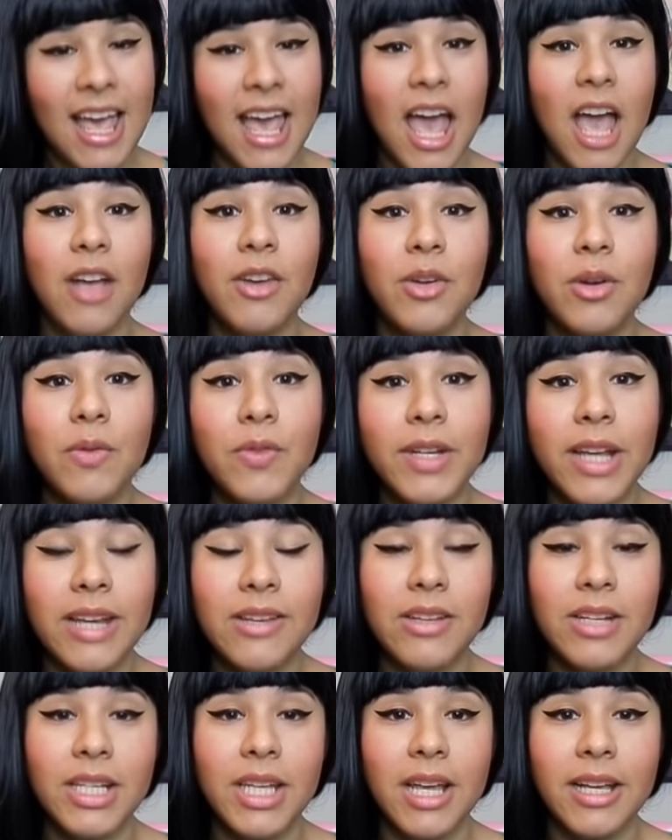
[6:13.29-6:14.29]
And don't
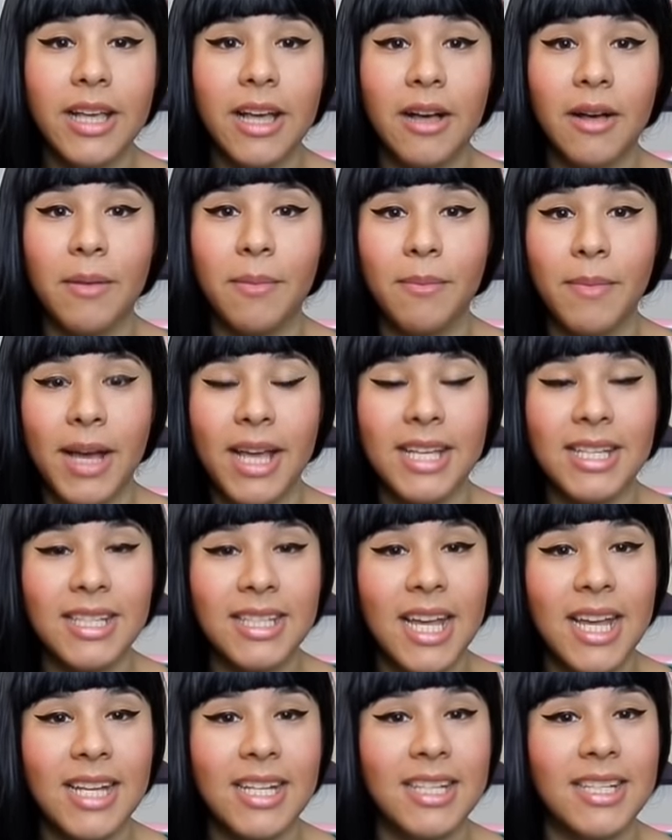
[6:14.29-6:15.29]
forget to check out my
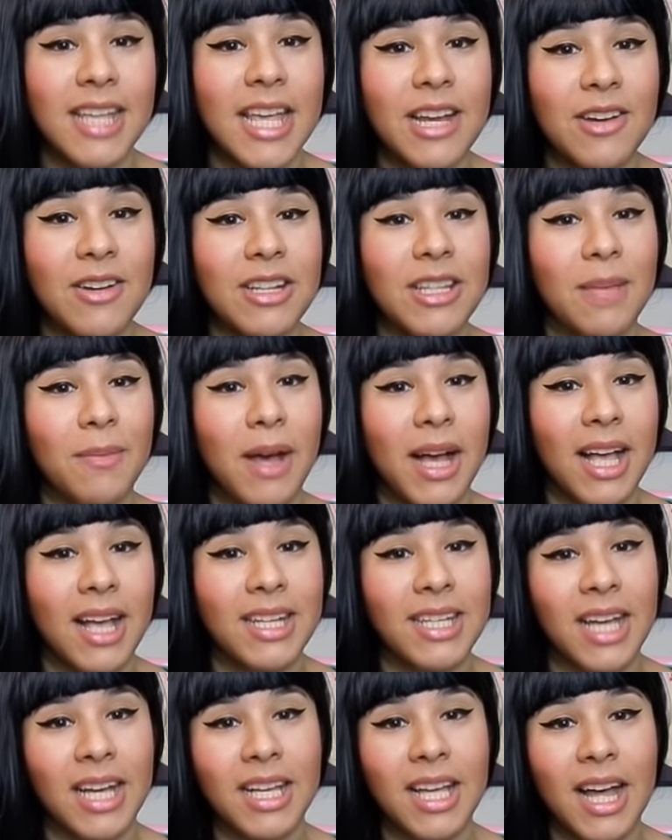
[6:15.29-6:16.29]
site,
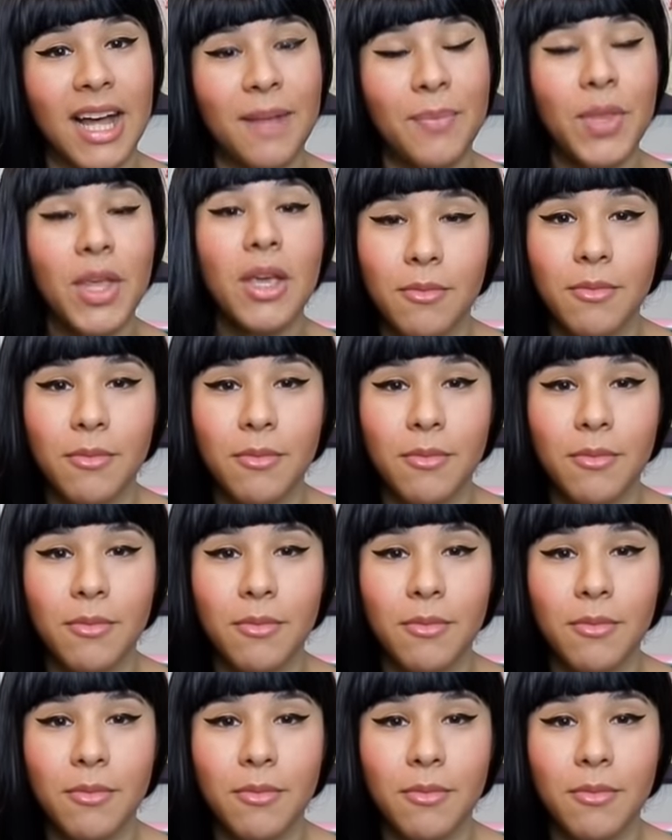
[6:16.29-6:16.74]
sacredthemanga.com